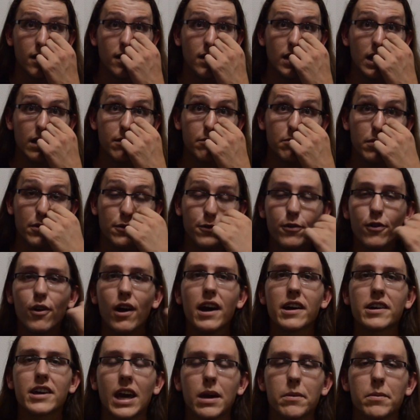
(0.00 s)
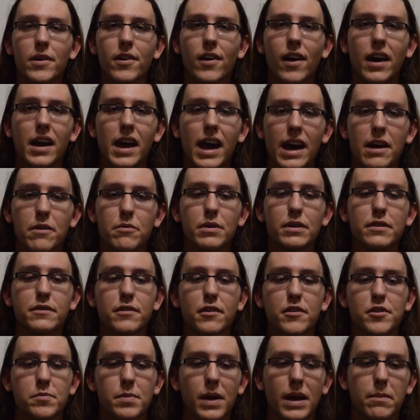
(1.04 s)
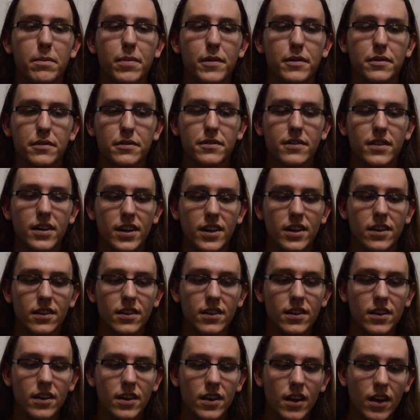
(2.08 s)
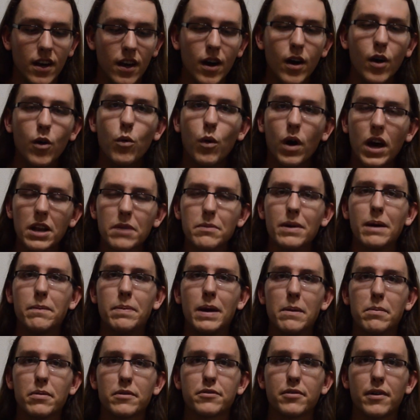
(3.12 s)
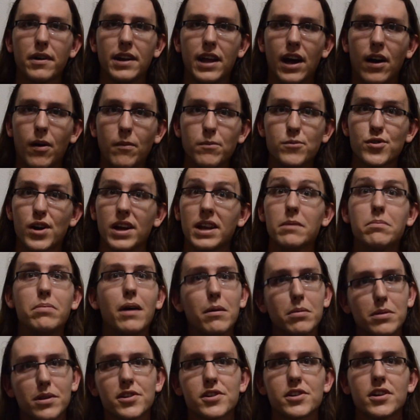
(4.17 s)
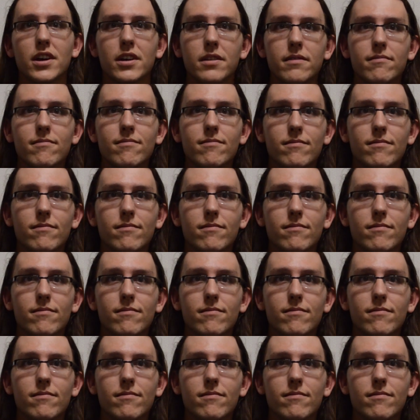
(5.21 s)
Even before I came here, I had research papers done. One of my papers right now, I'm trying to publish it.